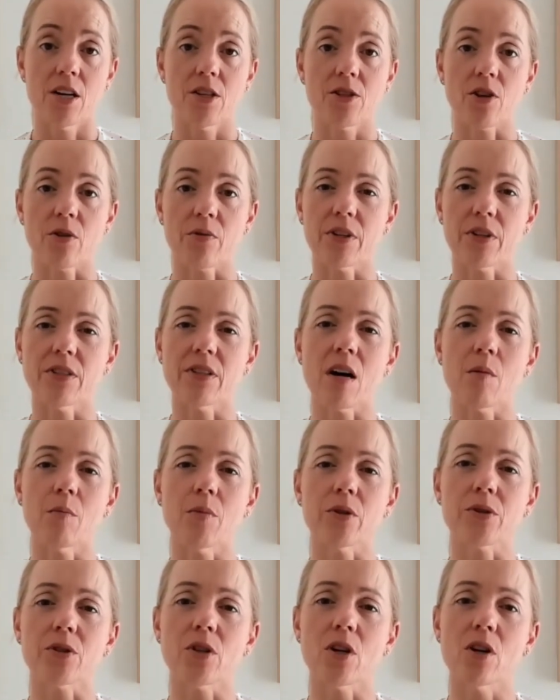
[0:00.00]
So for
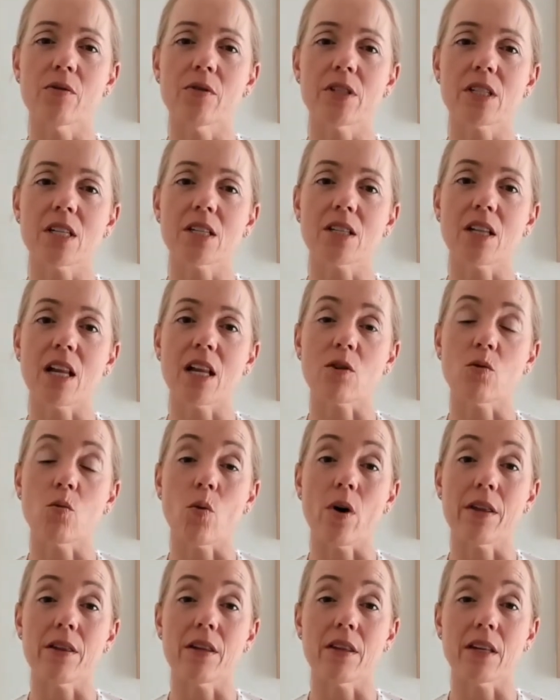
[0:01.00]
example, services like
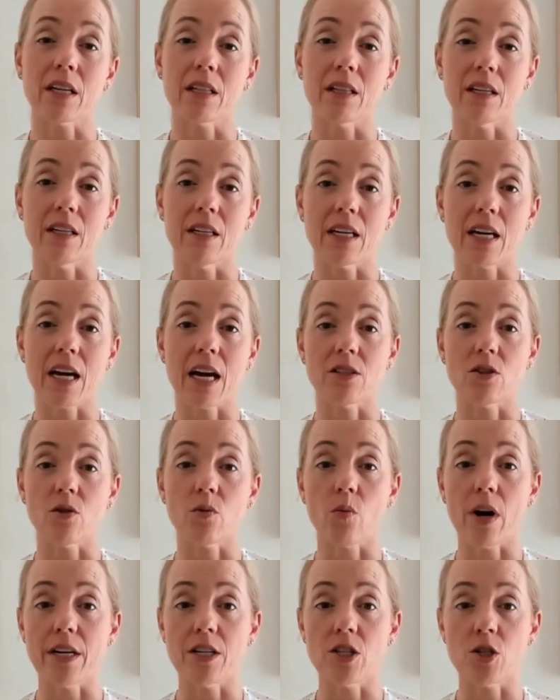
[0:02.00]
whether the clinic has
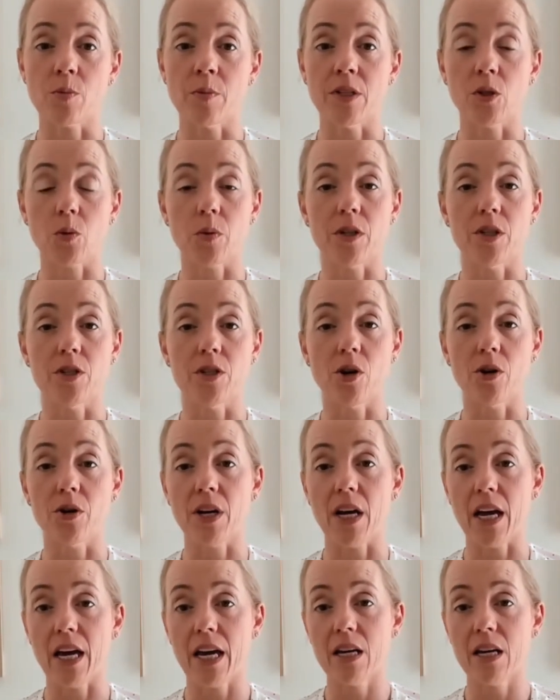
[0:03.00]
arrangements with a donor